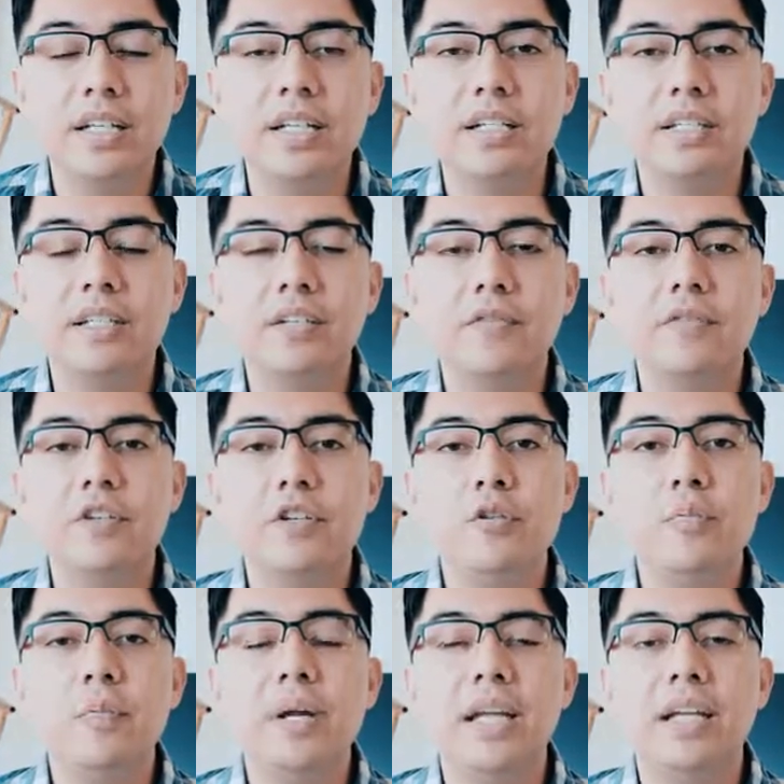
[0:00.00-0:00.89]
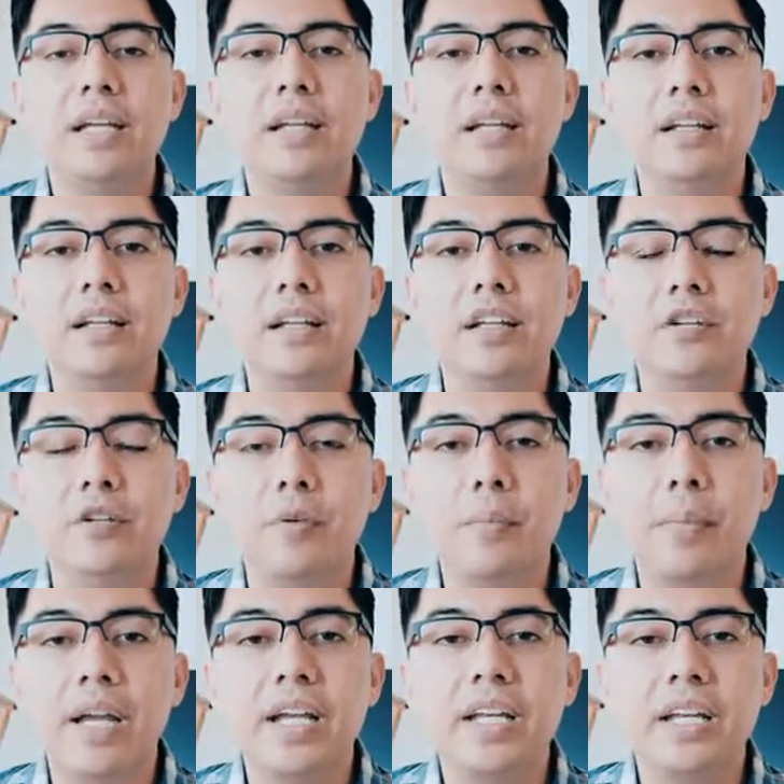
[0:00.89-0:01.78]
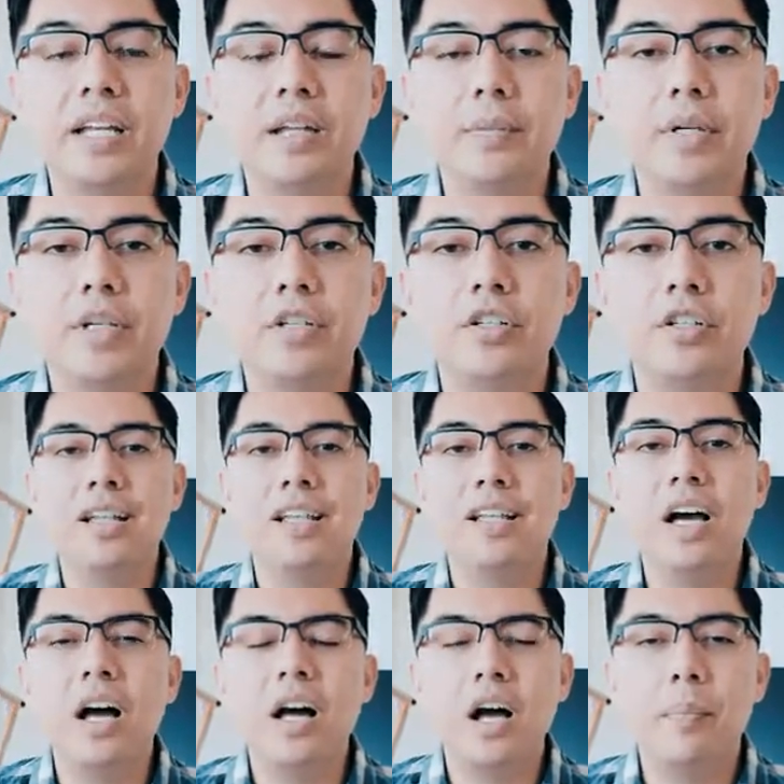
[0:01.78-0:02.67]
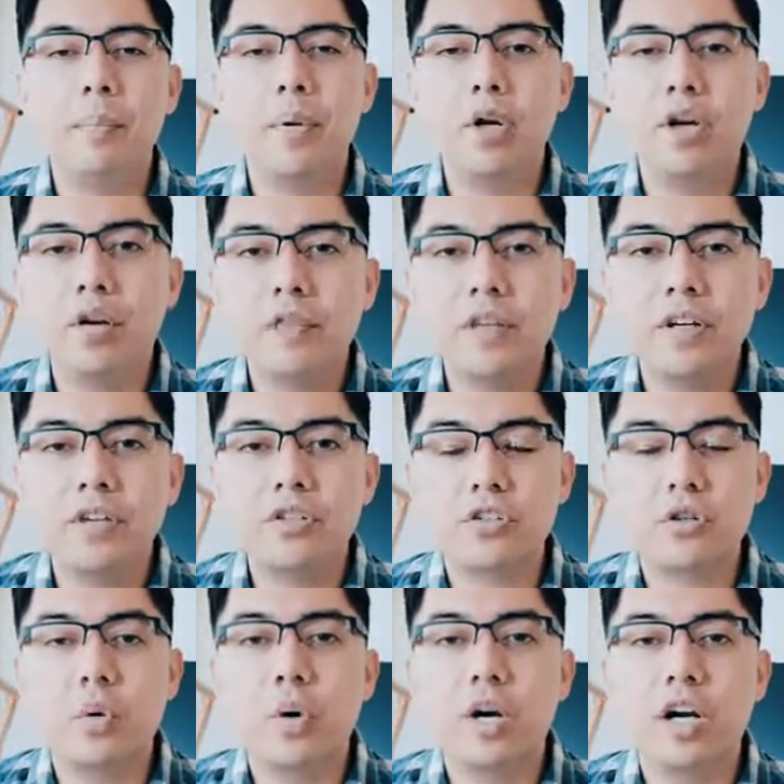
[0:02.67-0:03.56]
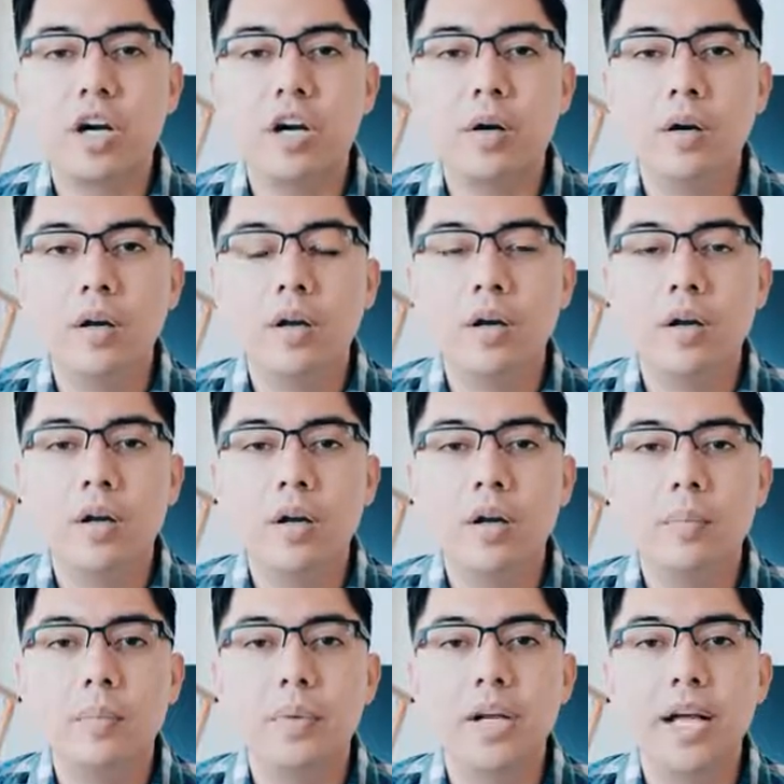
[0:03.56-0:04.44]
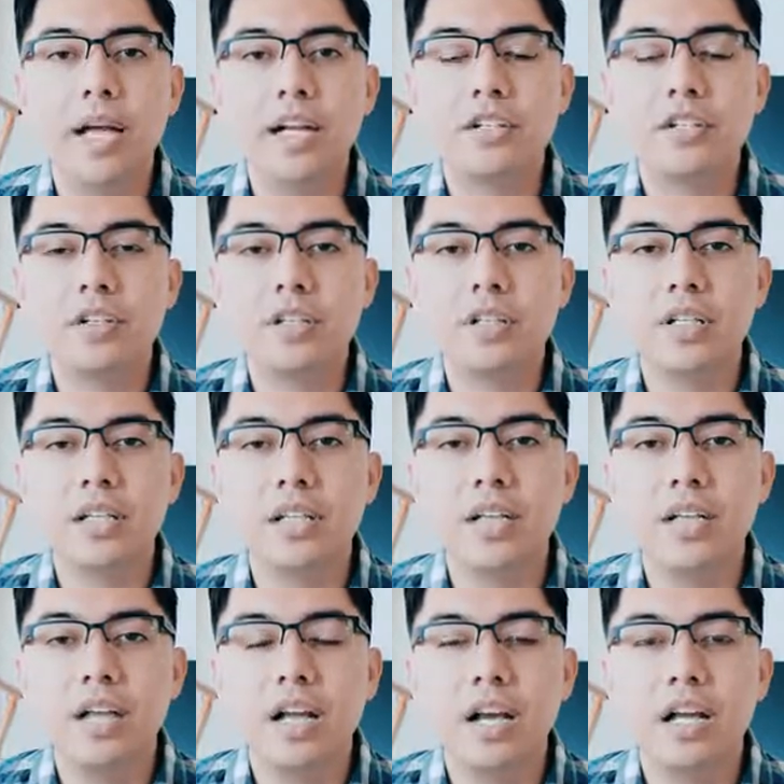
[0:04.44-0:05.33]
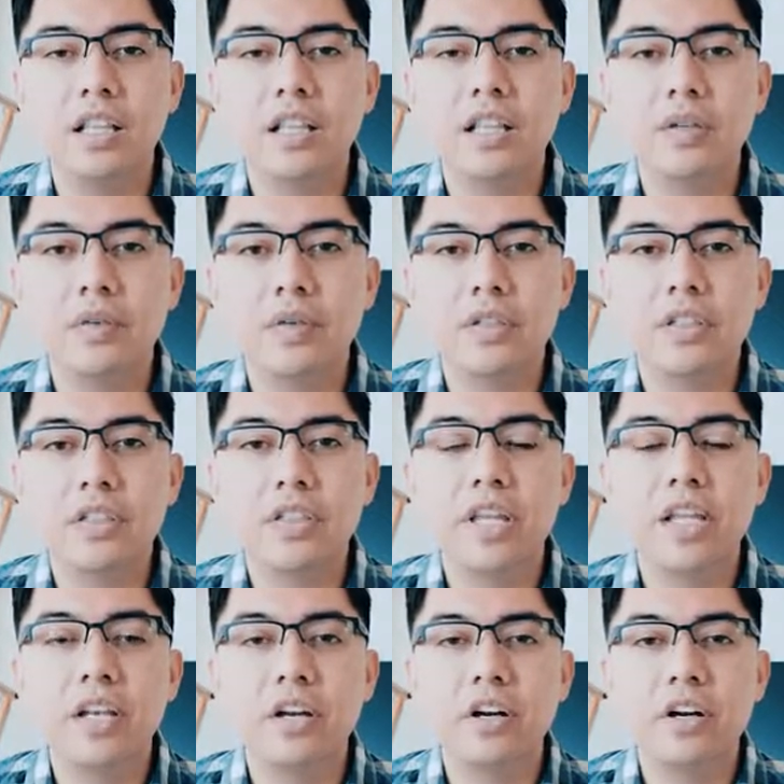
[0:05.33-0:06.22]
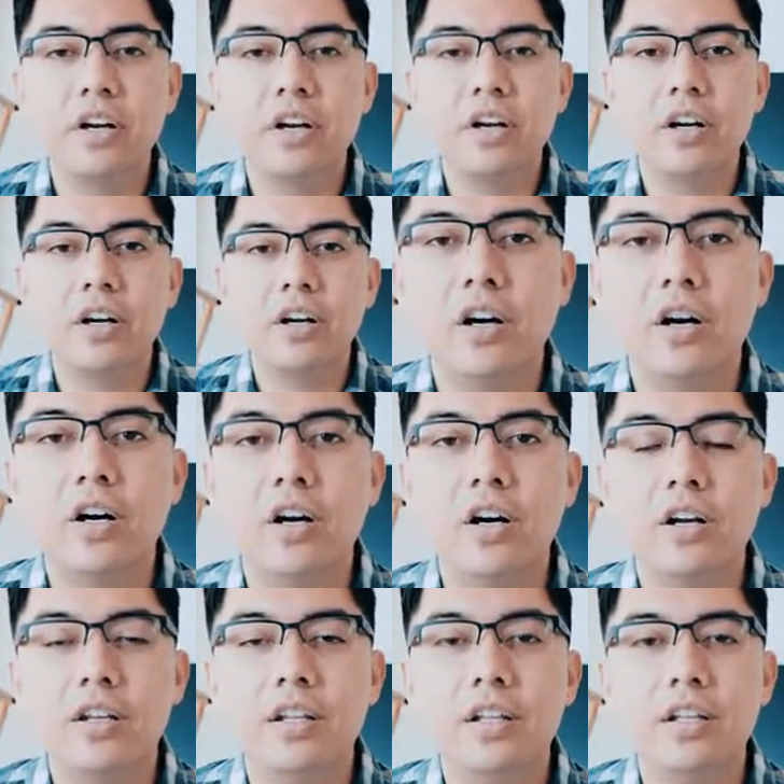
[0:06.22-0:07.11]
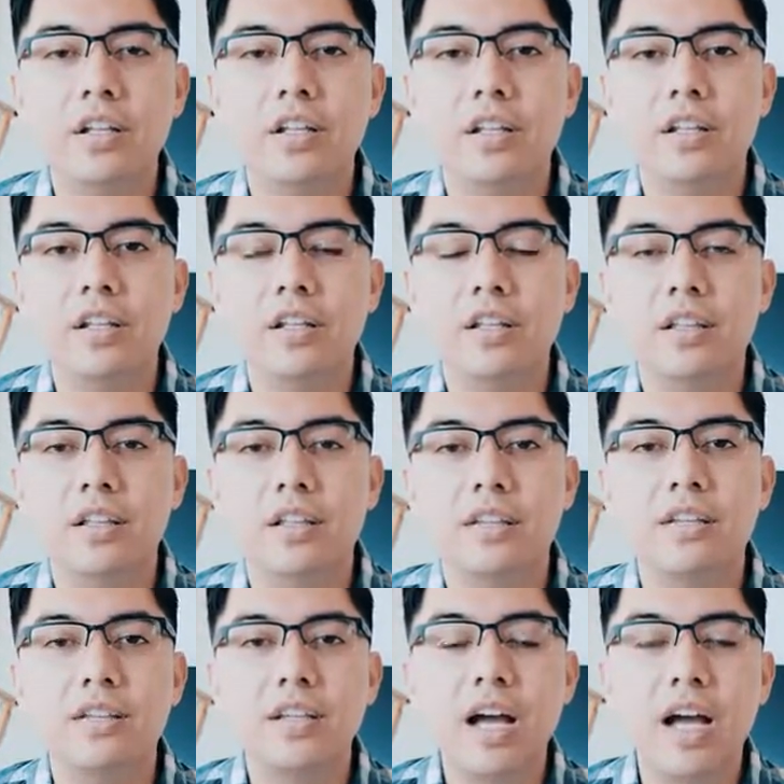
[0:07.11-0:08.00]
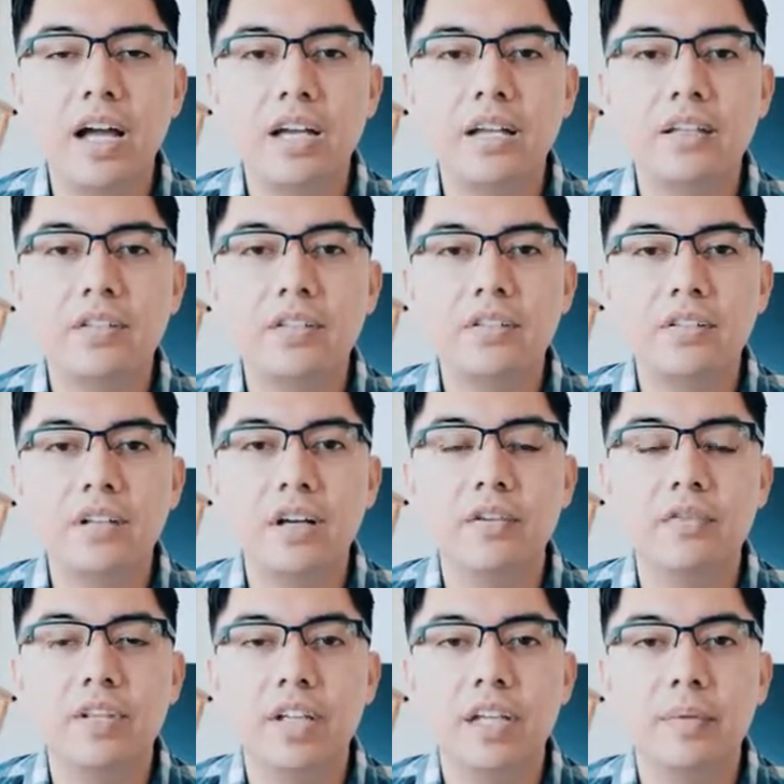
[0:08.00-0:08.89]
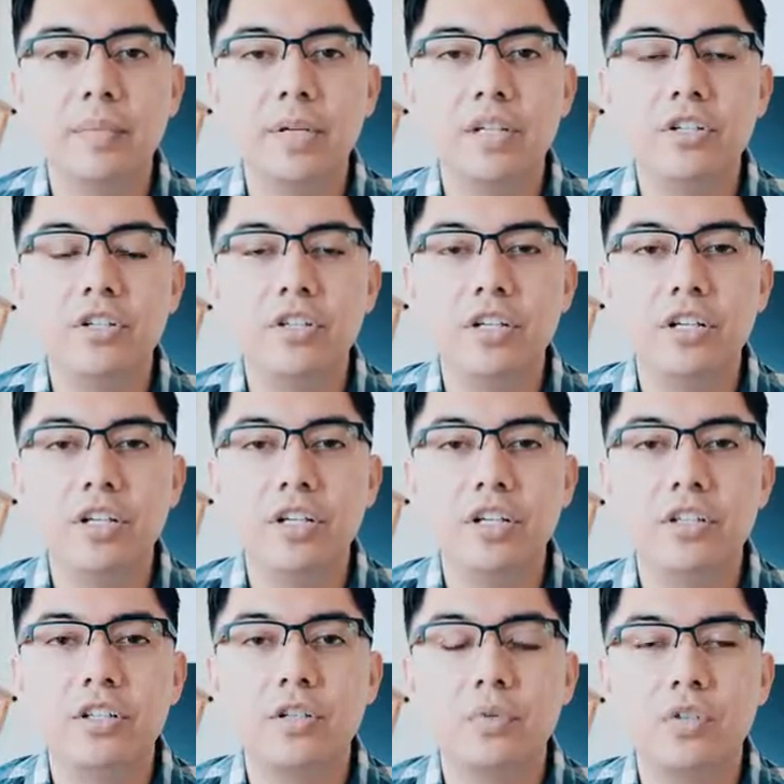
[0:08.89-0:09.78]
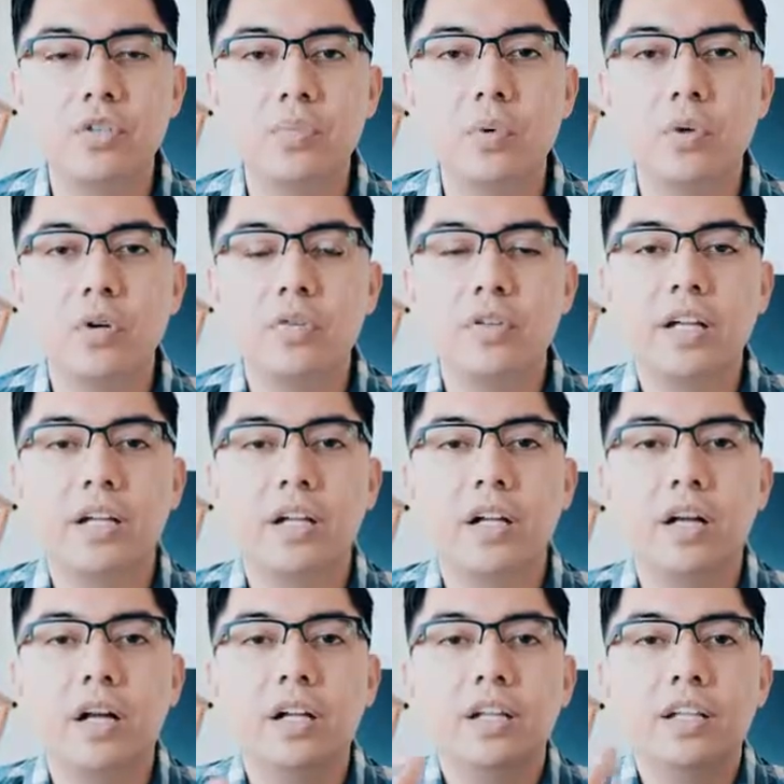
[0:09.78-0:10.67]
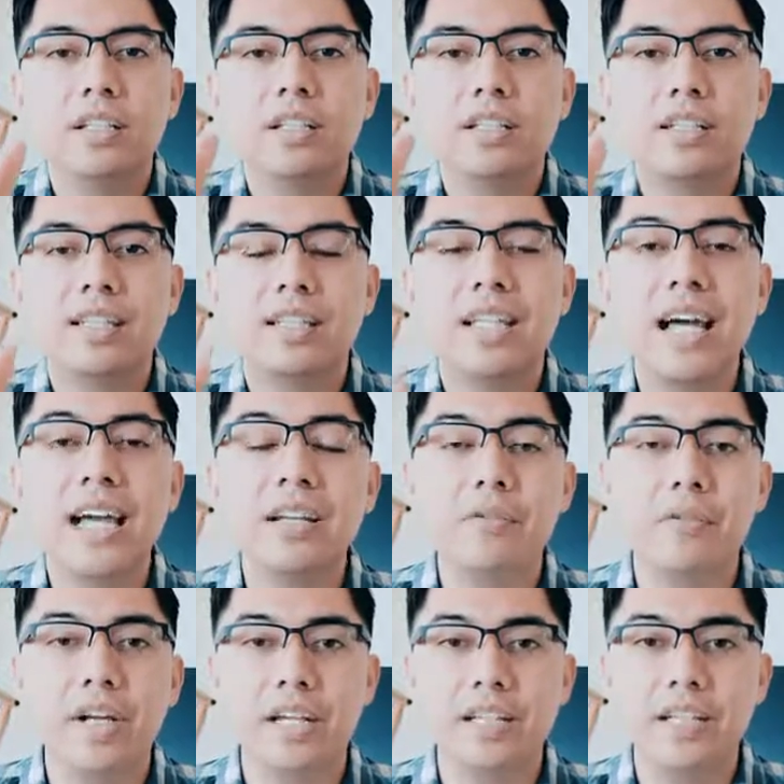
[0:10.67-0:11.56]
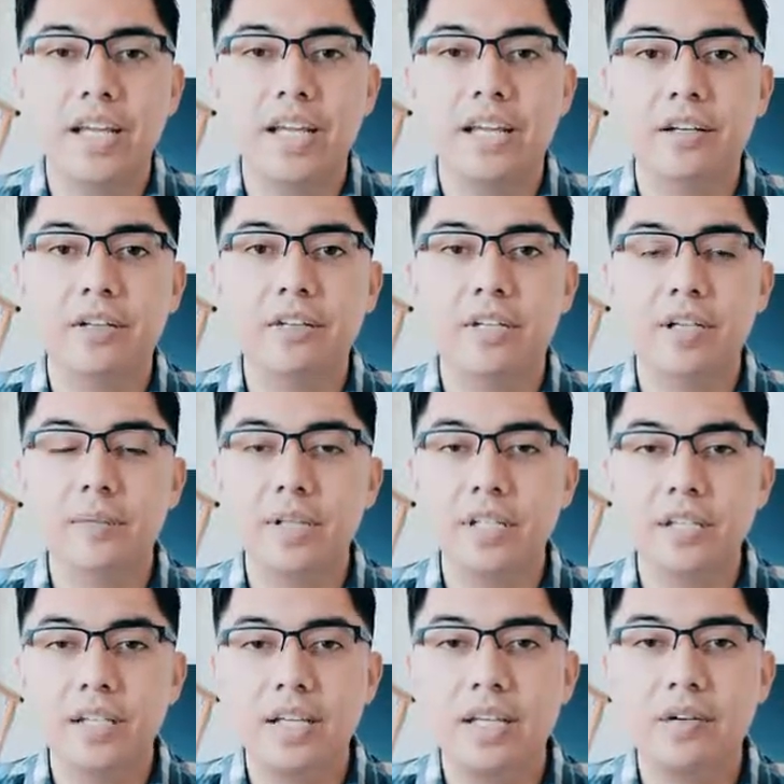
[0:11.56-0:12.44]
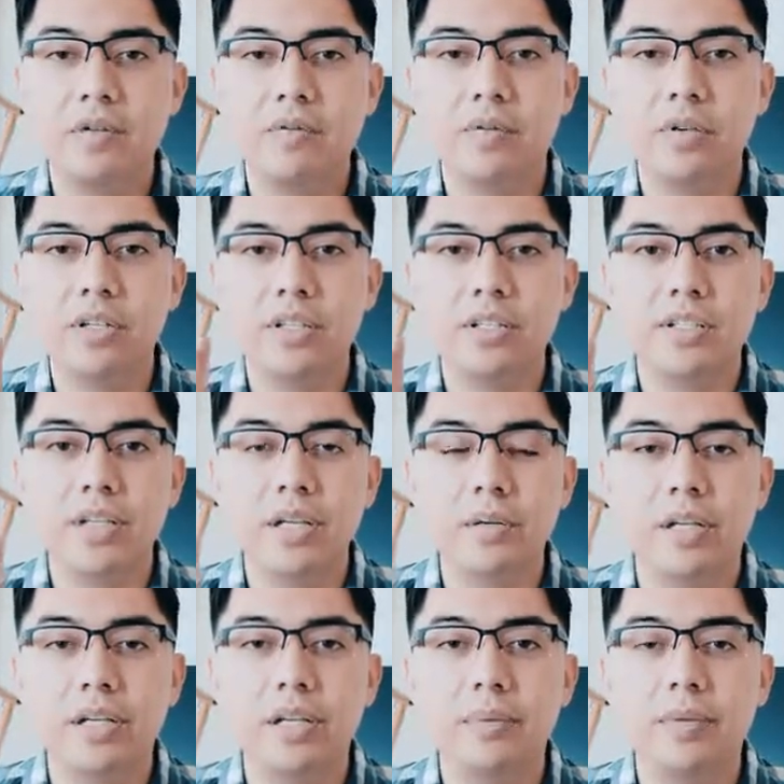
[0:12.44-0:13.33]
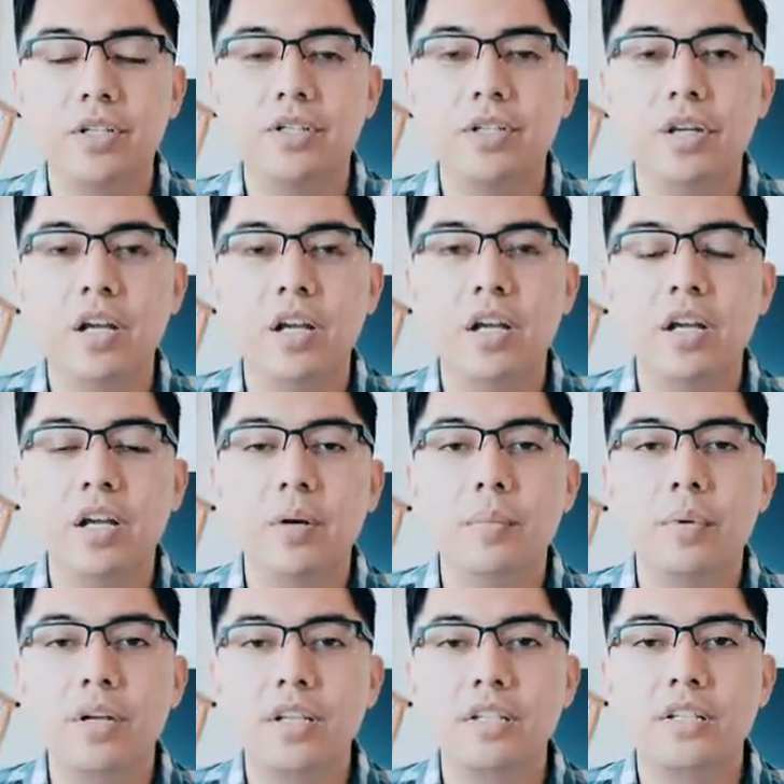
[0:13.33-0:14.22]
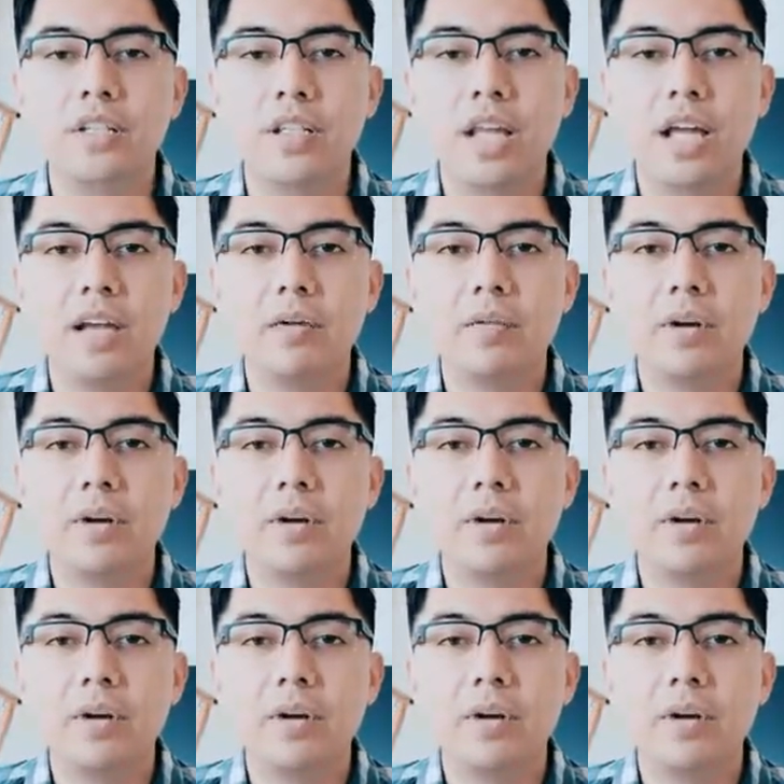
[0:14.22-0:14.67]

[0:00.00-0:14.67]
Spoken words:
is if you make your main image not a perfect square, but actually a little thinner on the sides of the image, so it's more of like a slight rectangle. I'm not saying a really skinny image, but a slight